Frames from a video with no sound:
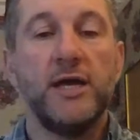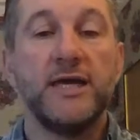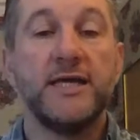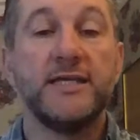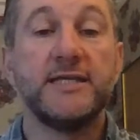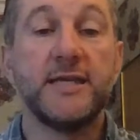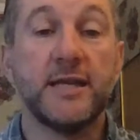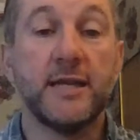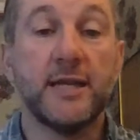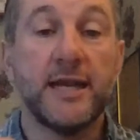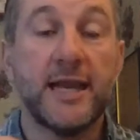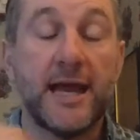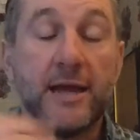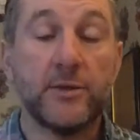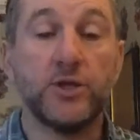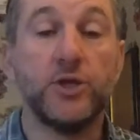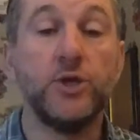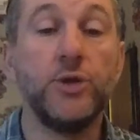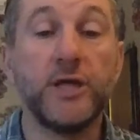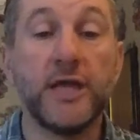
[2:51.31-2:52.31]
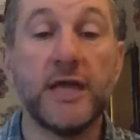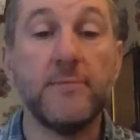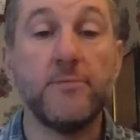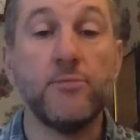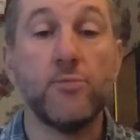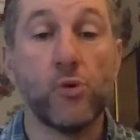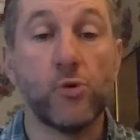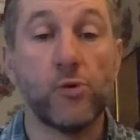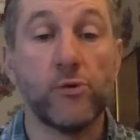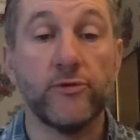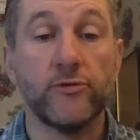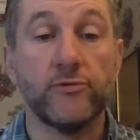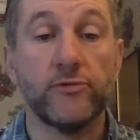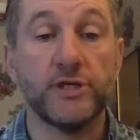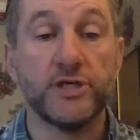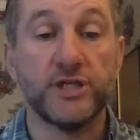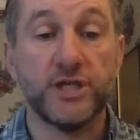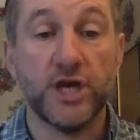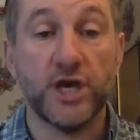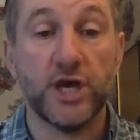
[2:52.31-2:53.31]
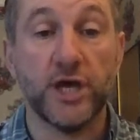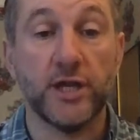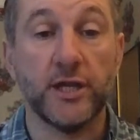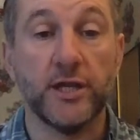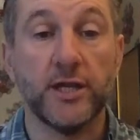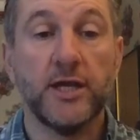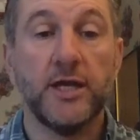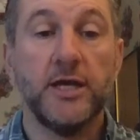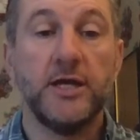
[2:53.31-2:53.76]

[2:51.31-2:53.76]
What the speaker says: is going to allow you to keep more of the return.